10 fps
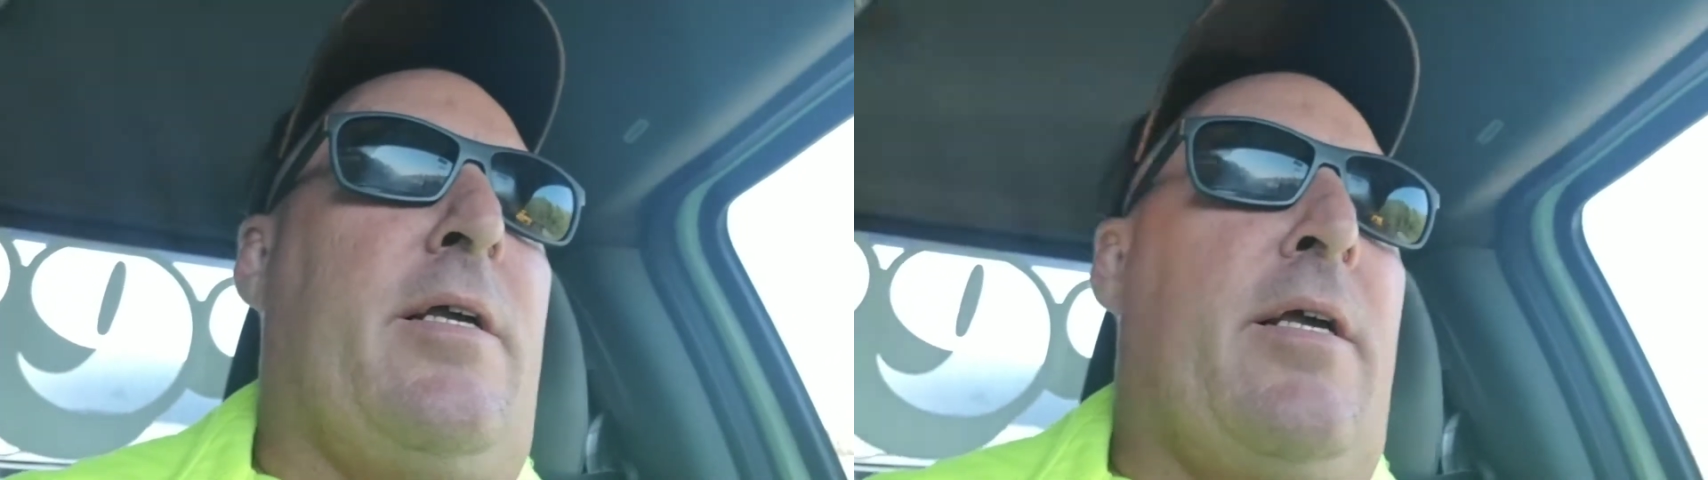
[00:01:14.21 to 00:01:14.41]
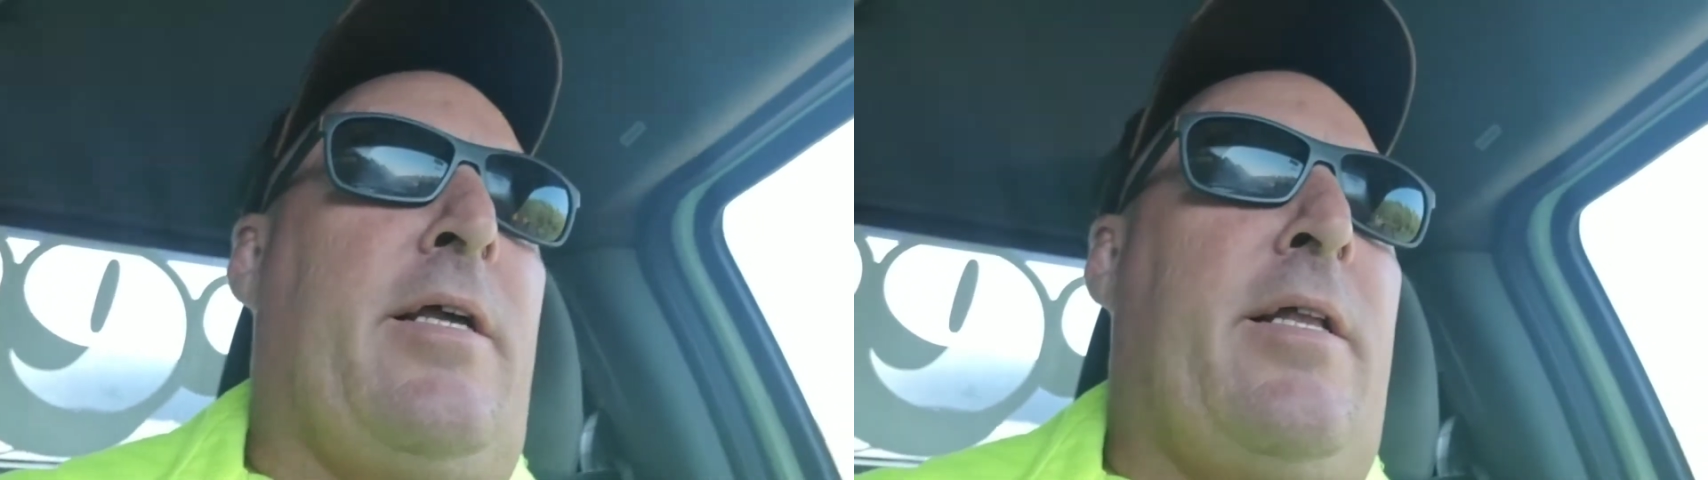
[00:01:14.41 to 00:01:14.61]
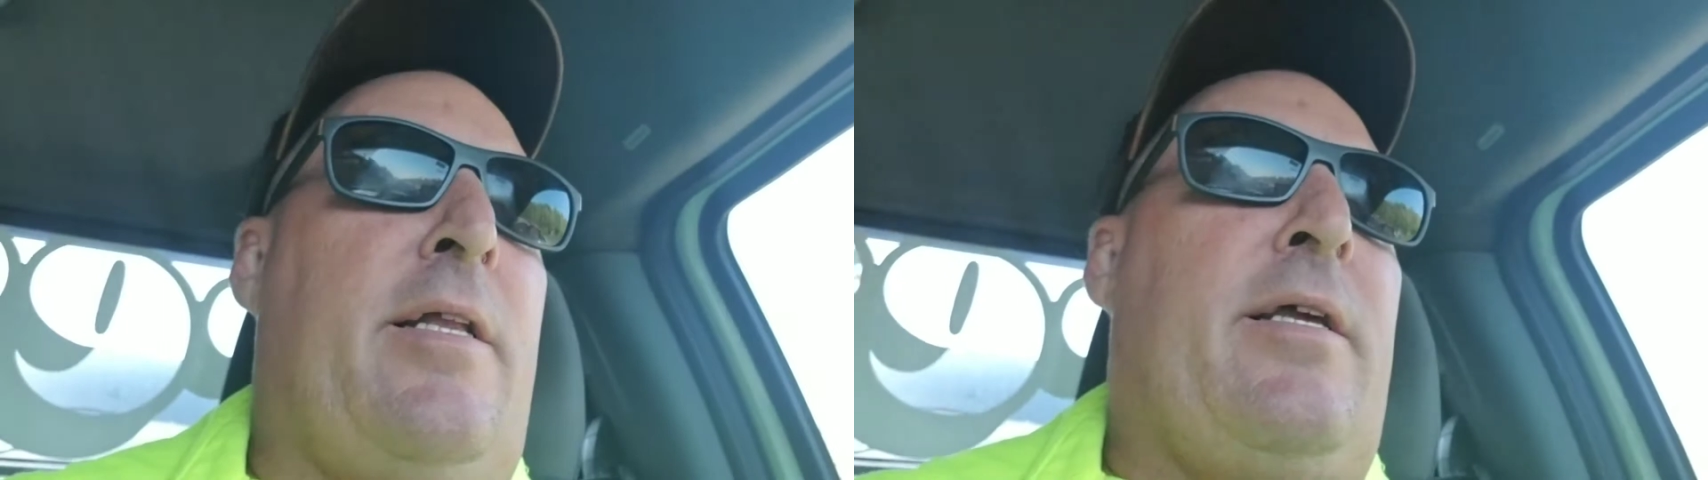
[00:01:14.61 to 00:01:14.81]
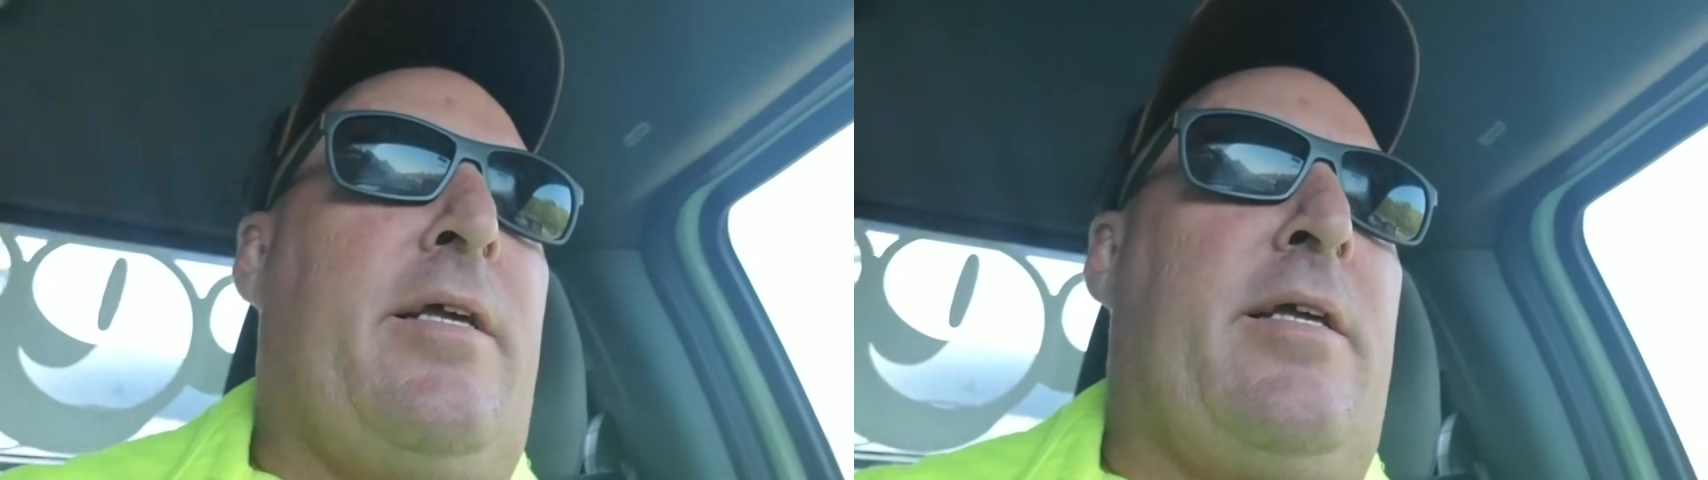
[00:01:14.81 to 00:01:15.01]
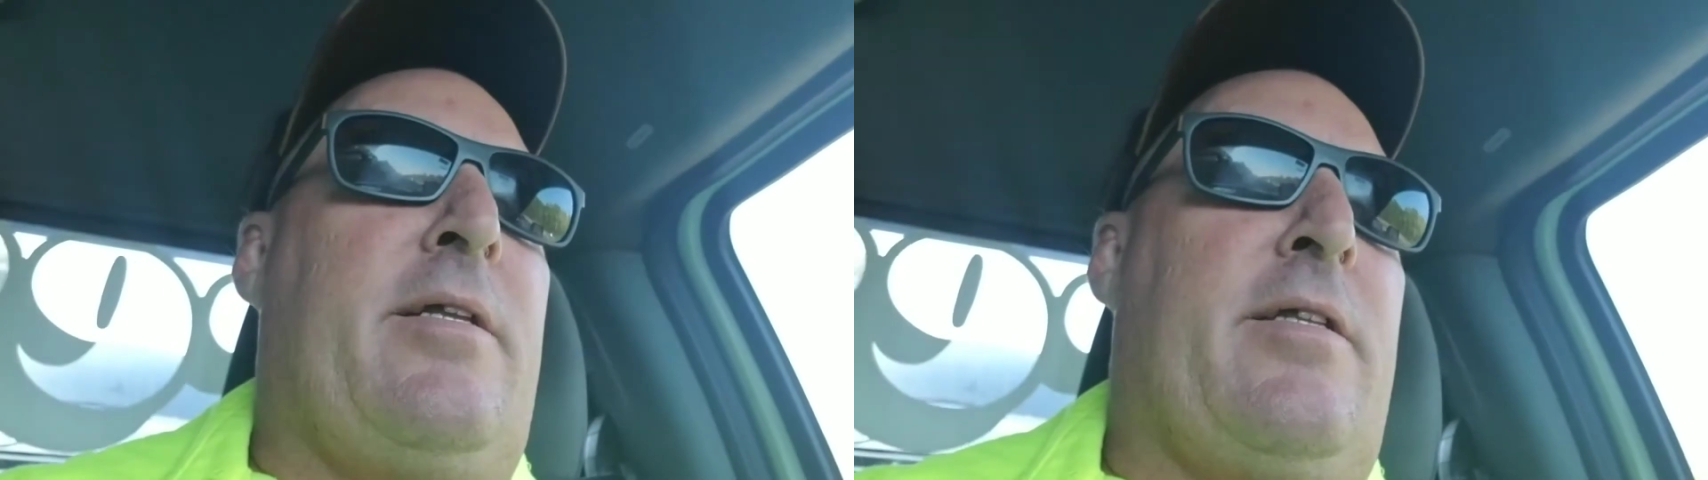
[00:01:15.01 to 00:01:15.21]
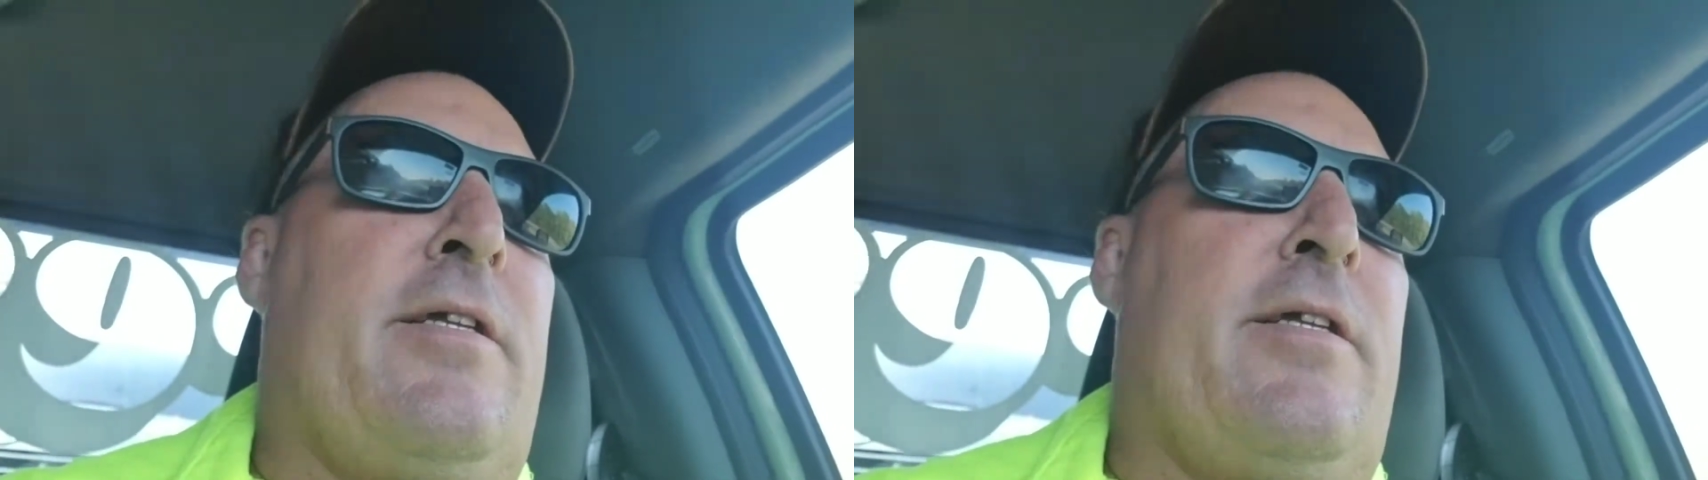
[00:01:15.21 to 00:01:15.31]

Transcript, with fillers: and the